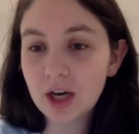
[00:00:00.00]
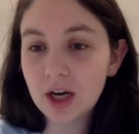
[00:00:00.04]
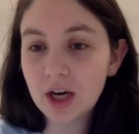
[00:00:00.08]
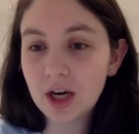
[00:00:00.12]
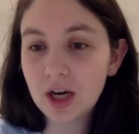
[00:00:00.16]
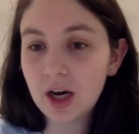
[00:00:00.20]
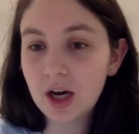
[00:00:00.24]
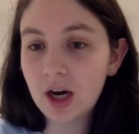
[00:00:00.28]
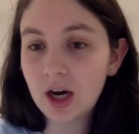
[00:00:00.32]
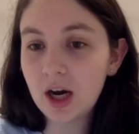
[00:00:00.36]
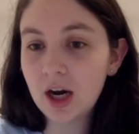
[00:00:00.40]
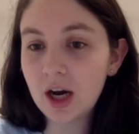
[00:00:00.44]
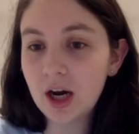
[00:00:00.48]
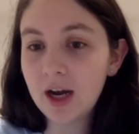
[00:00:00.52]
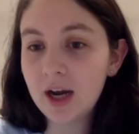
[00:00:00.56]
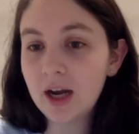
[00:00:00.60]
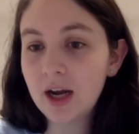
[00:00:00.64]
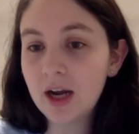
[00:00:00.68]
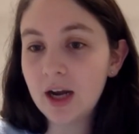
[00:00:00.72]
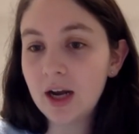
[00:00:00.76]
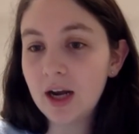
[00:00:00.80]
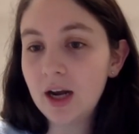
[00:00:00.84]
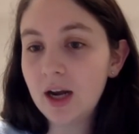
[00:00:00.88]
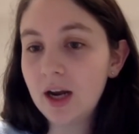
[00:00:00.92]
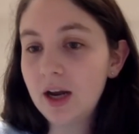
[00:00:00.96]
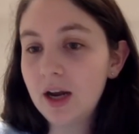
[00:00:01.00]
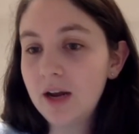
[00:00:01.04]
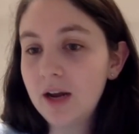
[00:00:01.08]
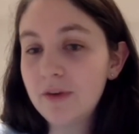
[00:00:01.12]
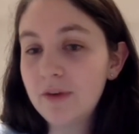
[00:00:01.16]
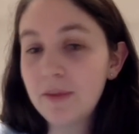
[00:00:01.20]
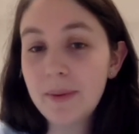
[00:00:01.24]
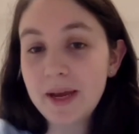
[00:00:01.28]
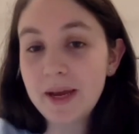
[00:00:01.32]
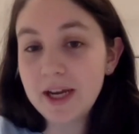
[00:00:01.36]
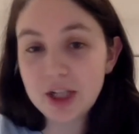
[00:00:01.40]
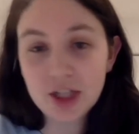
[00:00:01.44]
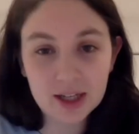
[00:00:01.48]
for
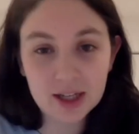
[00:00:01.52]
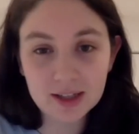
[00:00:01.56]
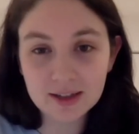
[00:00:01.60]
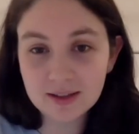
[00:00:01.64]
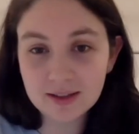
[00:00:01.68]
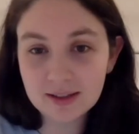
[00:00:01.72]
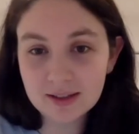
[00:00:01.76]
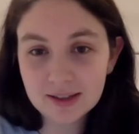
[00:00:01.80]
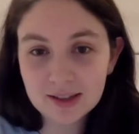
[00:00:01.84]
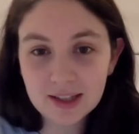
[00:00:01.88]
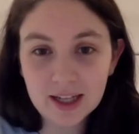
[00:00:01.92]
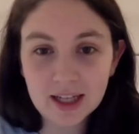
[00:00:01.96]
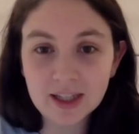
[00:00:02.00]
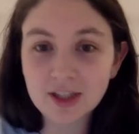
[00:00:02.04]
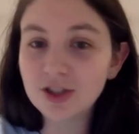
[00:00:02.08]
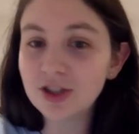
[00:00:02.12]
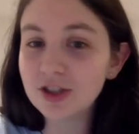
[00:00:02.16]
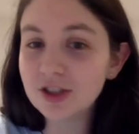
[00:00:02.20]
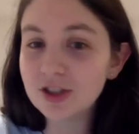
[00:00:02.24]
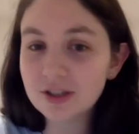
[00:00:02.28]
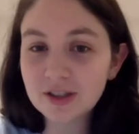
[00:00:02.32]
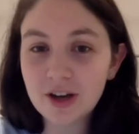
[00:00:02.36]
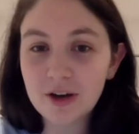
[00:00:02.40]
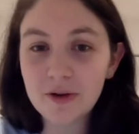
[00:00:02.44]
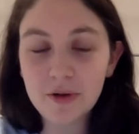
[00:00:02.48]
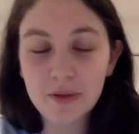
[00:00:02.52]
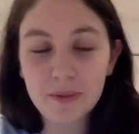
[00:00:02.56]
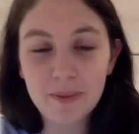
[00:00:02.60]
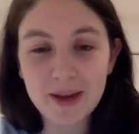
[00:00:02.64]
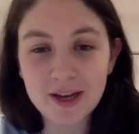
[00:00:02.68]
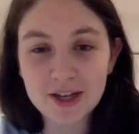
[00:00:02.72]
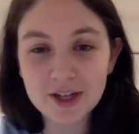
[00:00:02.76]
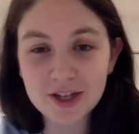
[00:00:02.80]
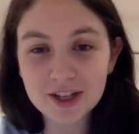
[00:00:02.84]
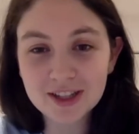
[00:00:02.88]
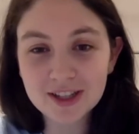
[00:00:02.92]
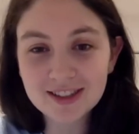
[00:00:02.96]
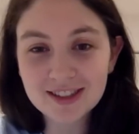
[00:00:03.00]
patients? Let's just go with
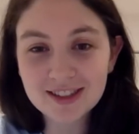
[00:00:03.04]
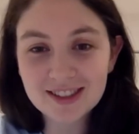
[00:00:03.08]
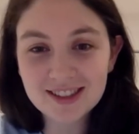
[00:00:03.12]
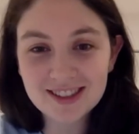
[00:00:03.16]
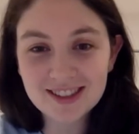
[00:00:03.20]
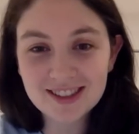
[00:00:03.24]
patients.